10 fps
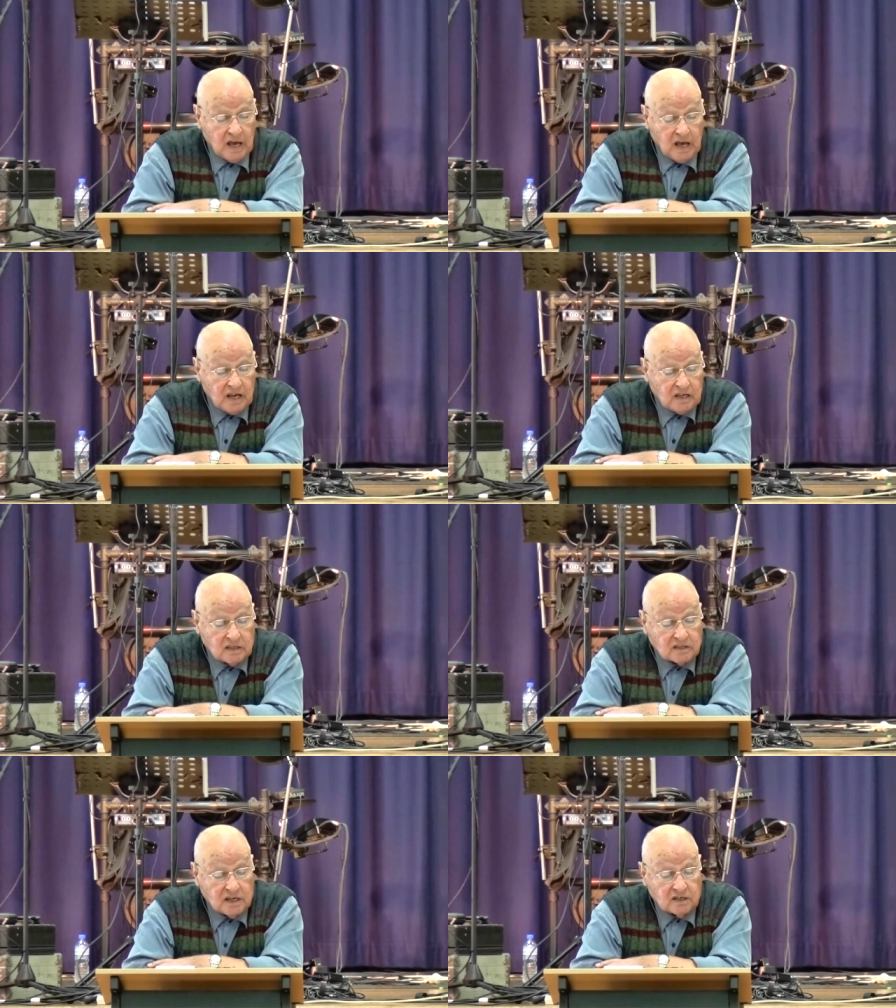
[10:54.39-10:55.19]
And
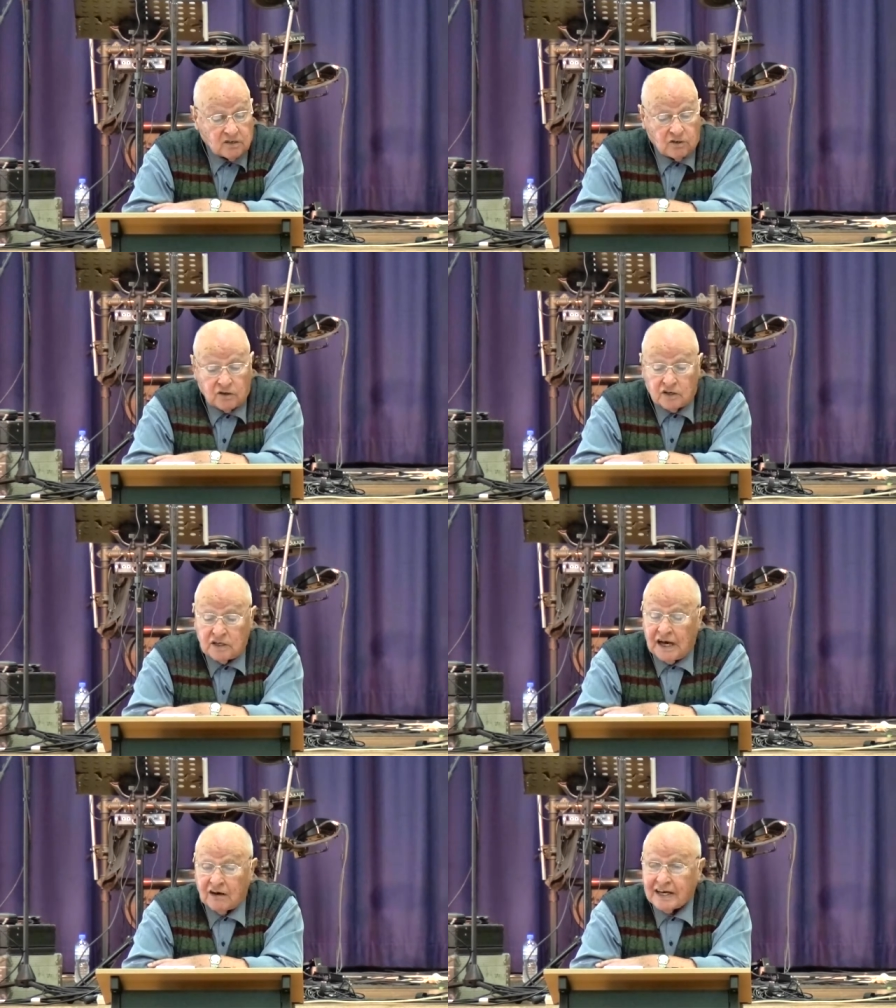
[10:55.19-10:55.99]
he said,
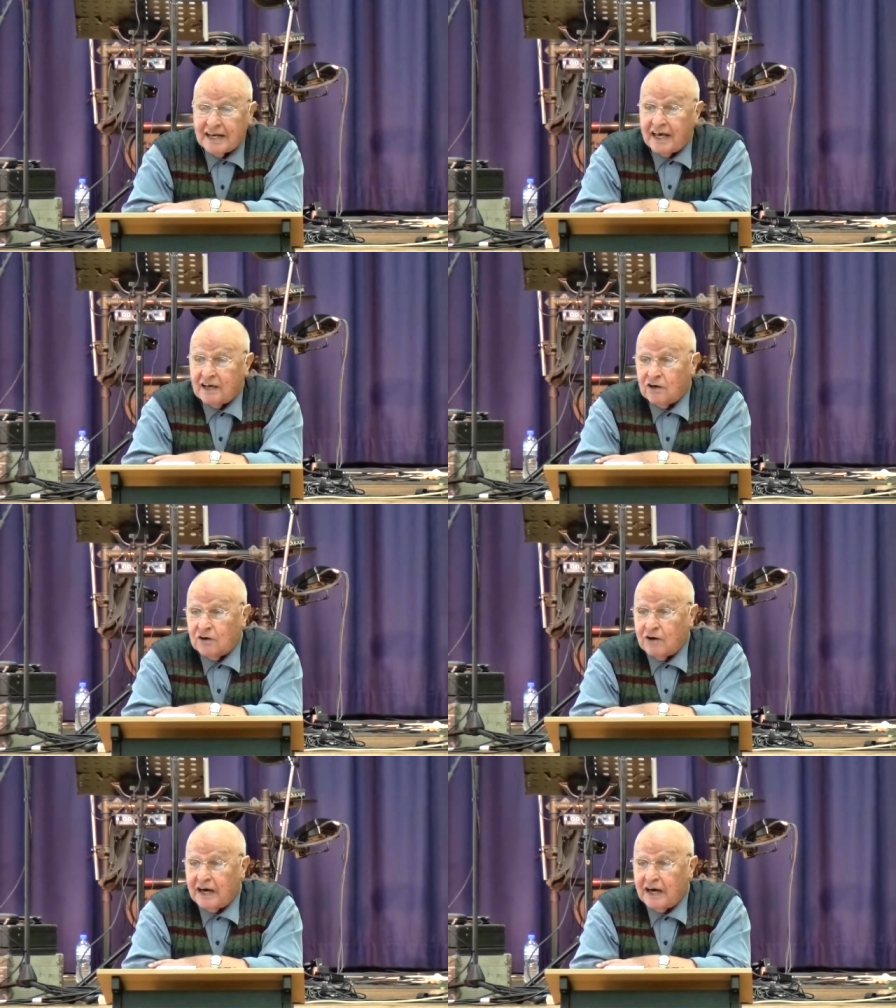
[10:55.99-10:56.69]
Lord, how can I go?